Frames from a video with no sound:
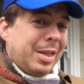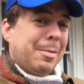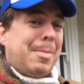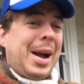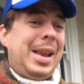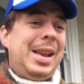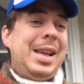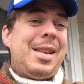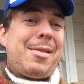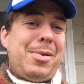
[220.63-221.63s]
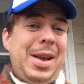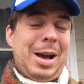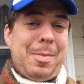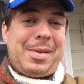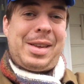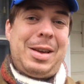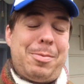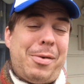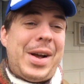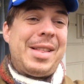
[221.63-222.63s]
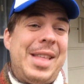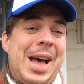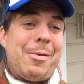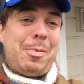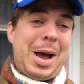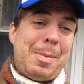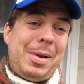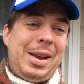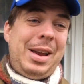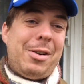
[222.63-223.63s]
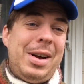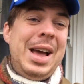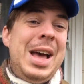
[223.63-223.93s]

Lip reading: The mining industry helps to prevent that from happening here.